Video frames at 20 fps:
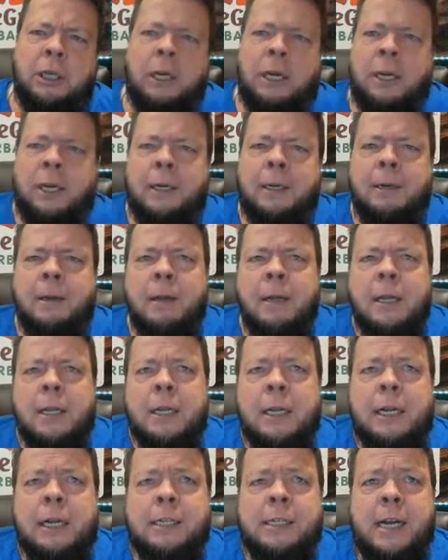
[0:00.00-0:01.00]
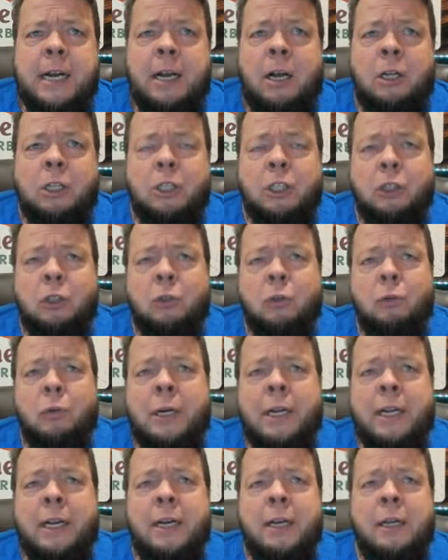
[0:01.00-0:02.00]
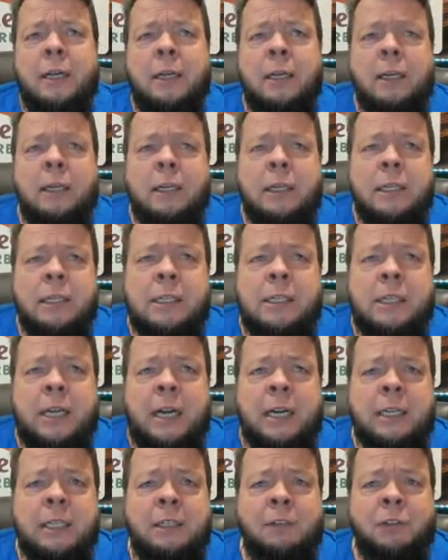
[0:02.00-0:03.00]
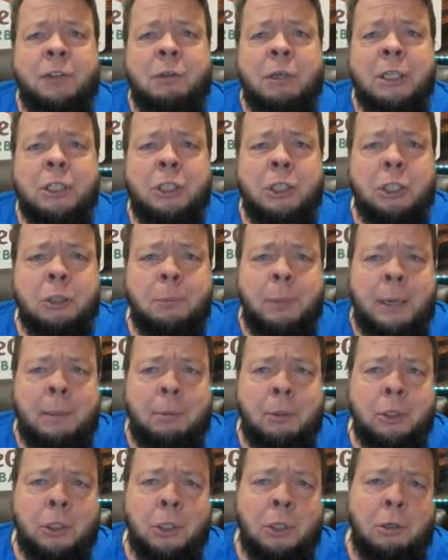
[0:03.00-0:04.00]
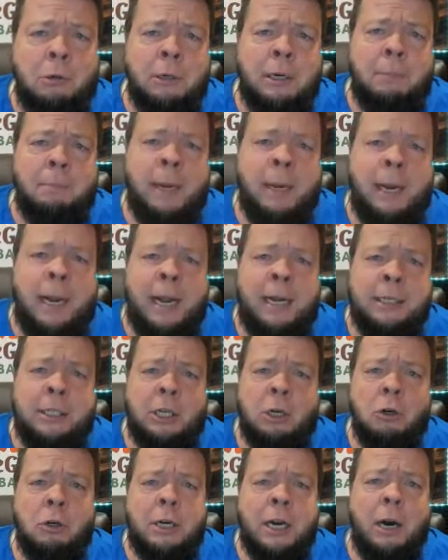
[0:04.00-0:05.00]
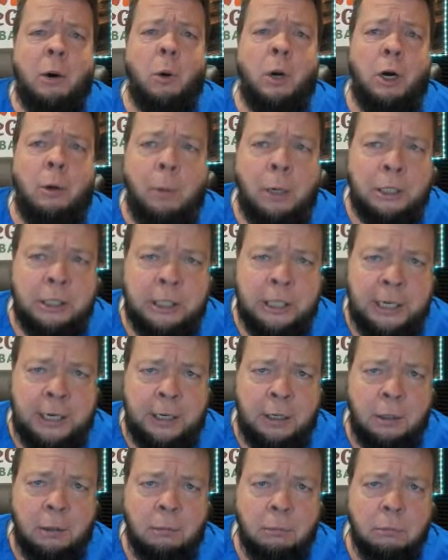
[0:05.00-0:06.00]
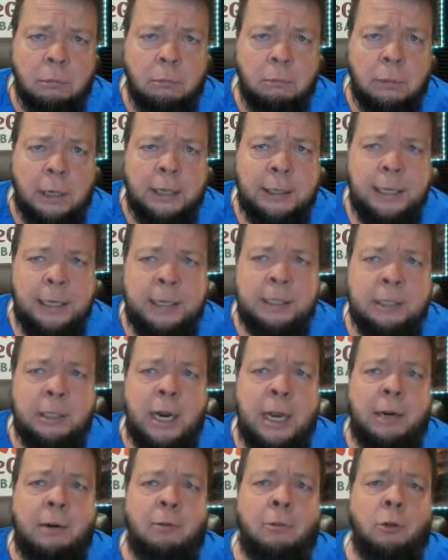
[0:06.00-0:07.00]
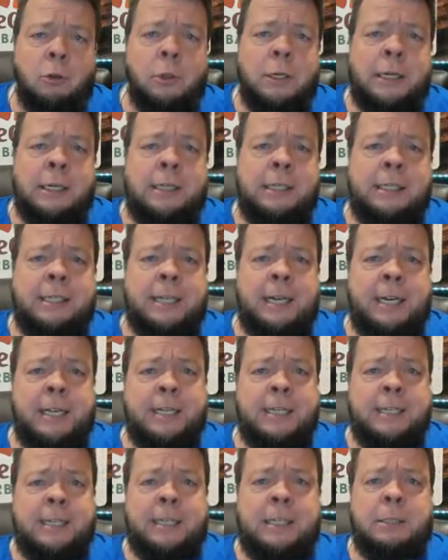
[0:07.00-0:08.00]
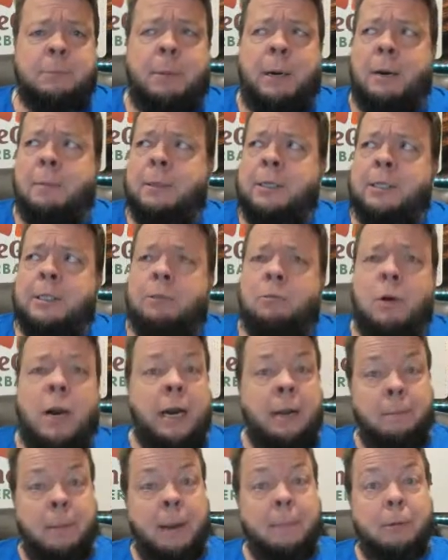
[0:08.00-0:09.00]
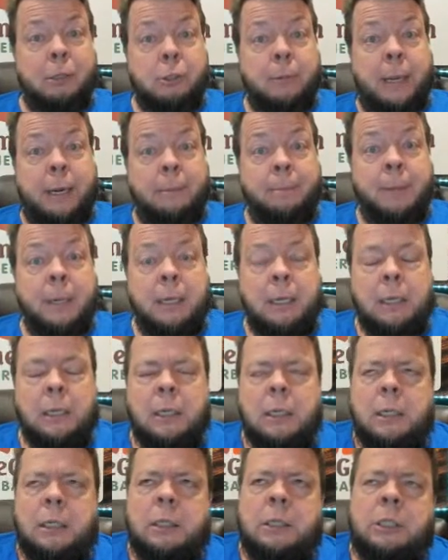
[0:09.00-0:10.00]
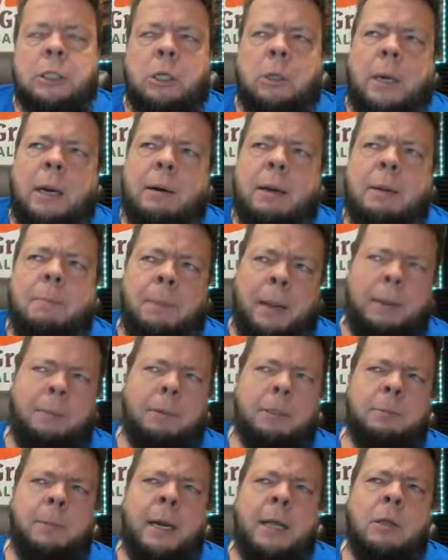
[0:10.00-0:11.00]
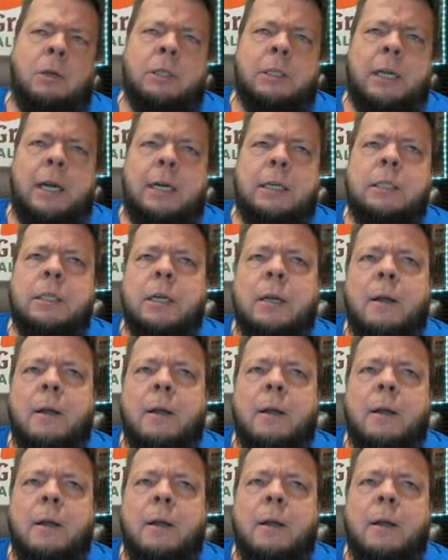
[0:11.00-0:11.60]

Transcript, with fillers: because uh, I also read scientific research papers that are written by guys that don't care what herbalists think, right? They just like doing studies and experiments and writing papers about them. And so I read papers by those guys.